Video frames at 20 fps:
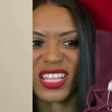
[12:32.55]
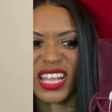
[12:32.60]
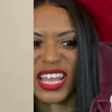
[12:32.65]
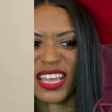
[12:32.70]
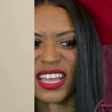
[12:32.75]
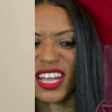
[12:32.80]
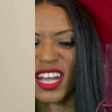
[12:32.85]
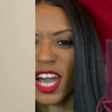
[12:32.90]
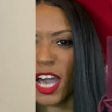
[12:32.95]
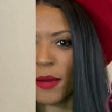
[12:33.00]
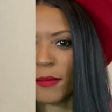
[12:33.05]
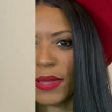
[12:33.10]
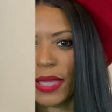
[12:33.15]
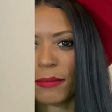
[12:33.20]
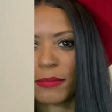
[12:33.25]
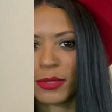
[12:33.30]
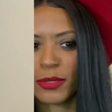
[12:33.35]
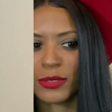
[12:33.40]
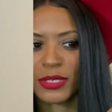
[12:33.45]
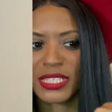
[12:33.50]
it like a combat
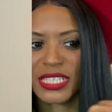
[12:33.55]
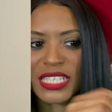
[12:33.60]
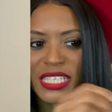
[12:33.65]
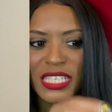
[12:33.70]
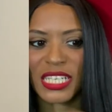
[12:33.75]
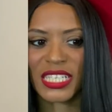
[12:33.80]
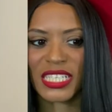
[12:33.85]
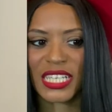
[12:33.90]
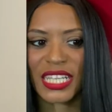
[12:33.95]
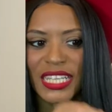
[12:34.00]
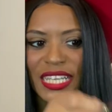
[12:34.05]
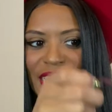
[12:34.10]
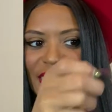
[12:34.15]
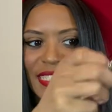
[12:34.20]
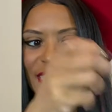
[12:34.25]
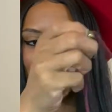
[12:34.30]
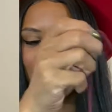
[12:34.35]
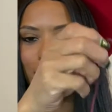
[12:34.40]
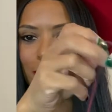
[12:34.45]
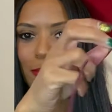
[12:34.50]
boot because it's, it's a lace
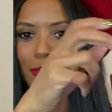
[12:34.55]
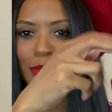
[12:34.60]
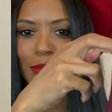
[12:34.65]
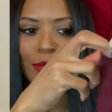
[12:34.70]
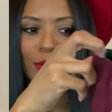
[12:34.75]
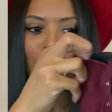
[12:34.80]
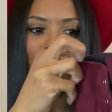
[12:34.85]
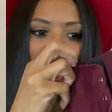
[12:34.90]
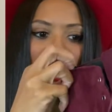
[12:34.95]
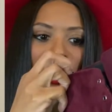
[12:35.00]
up boot.